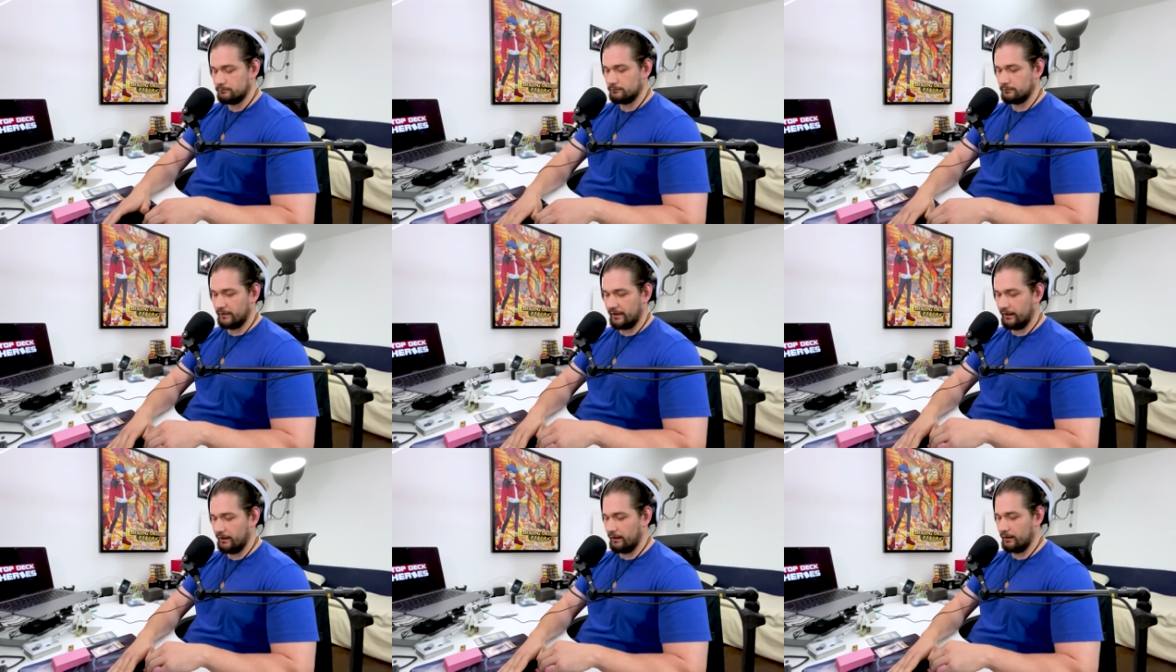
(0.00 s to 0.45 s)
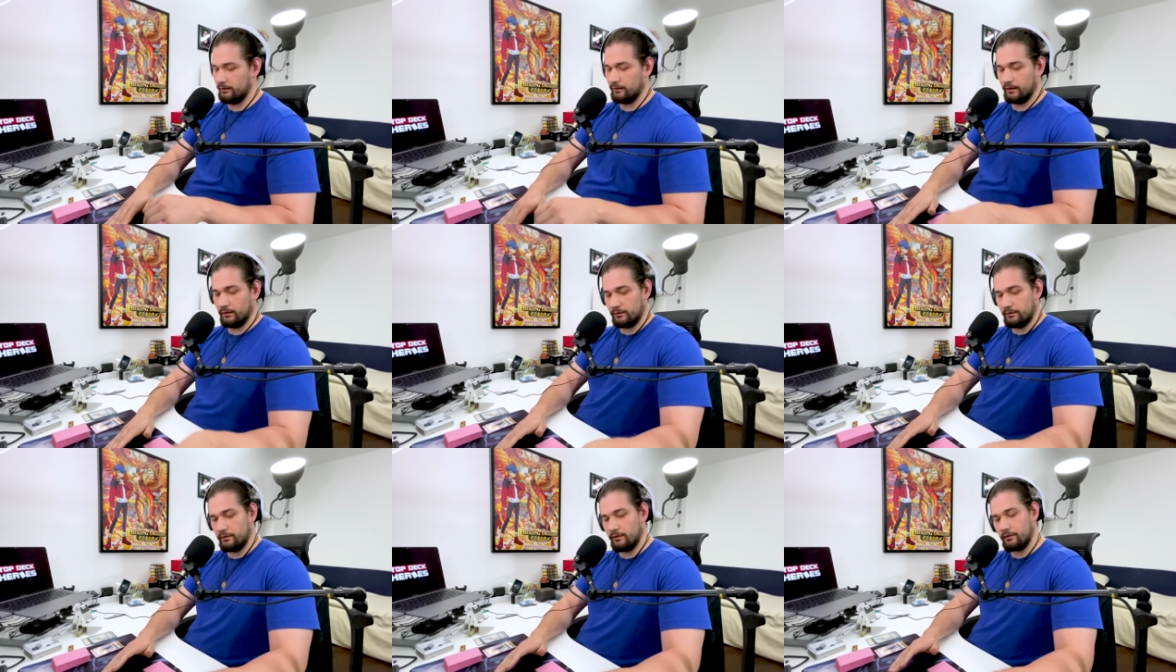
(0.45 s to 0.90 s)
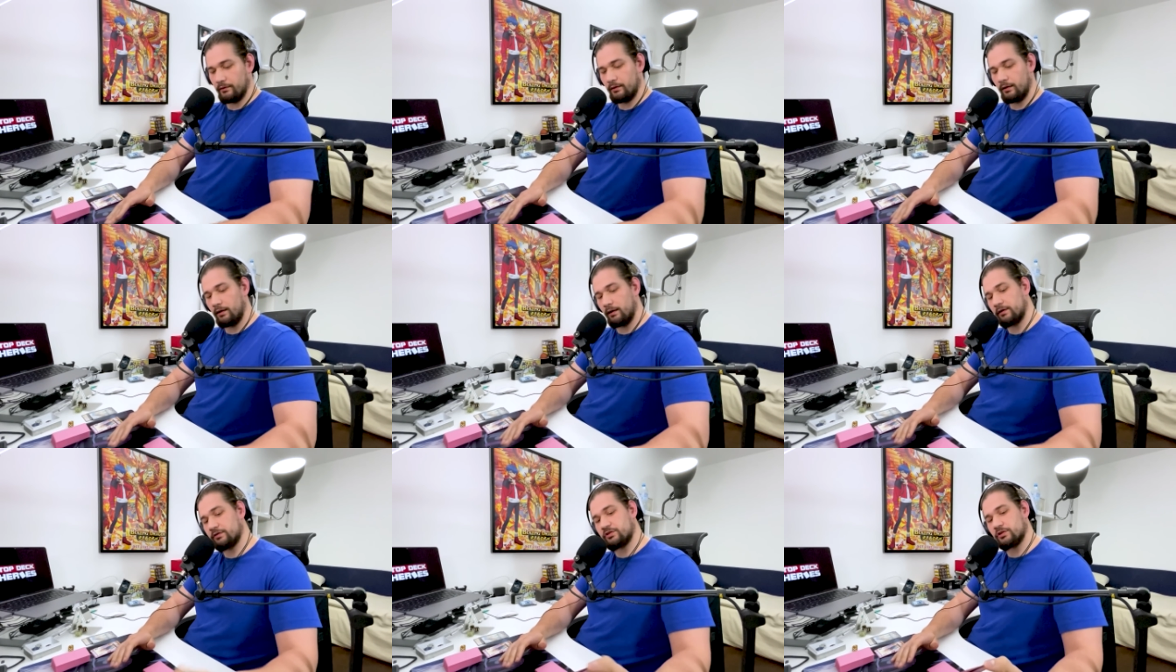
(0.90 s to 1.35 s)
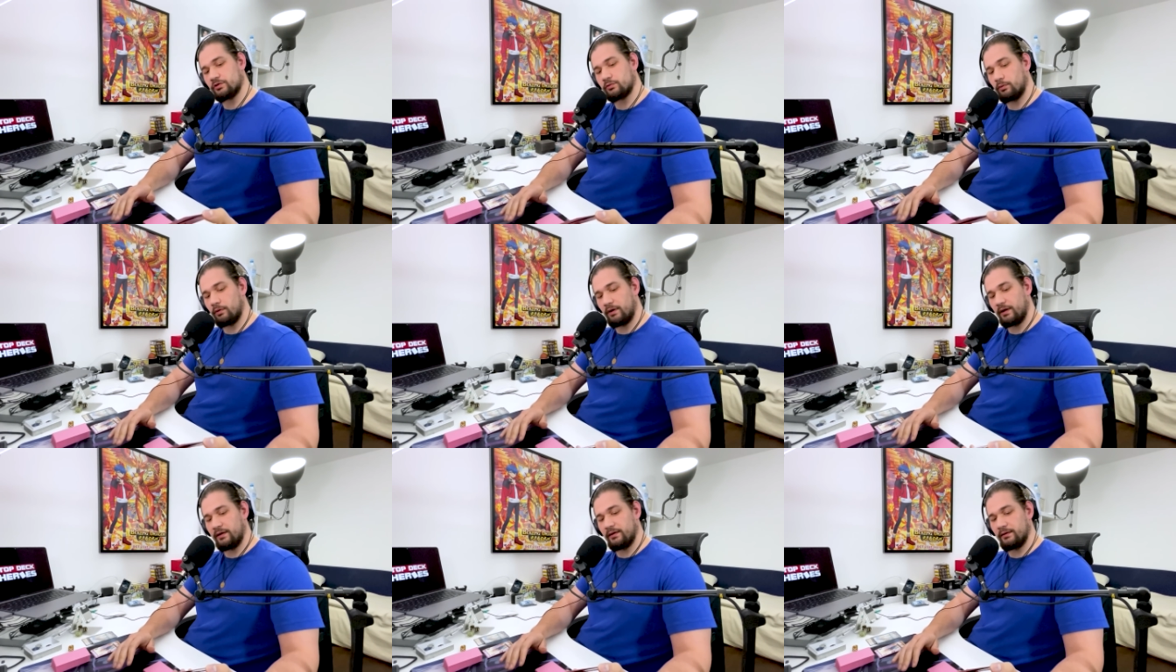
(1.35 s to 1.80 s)
And to your Yeah, I'm at five.
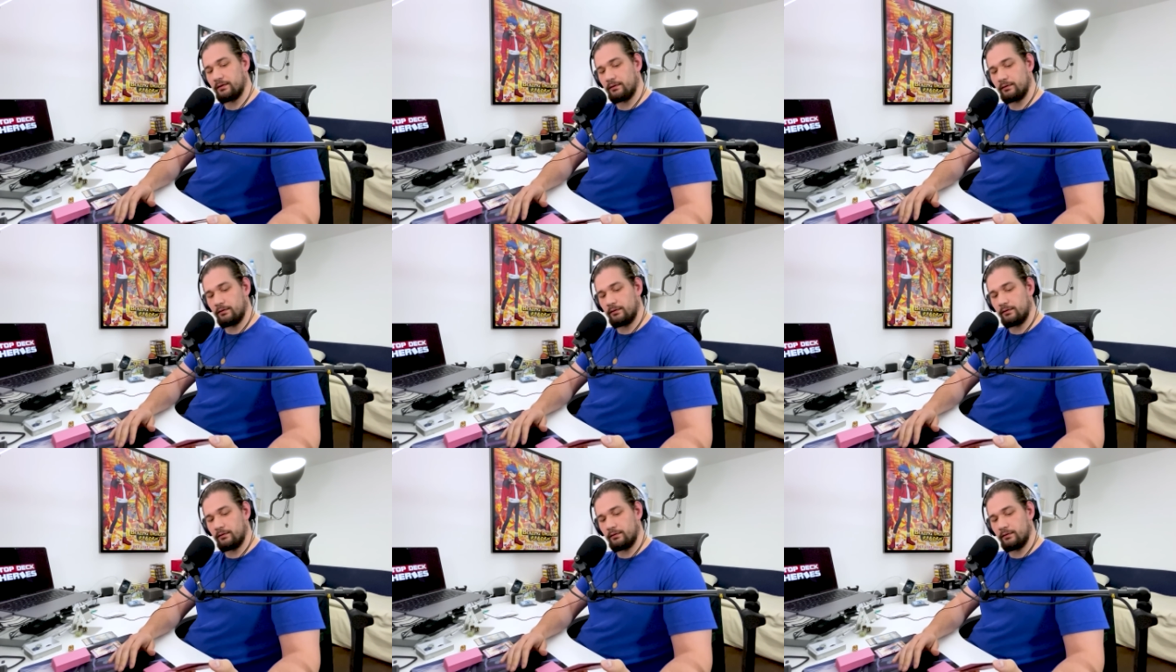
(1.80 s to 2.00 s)
one in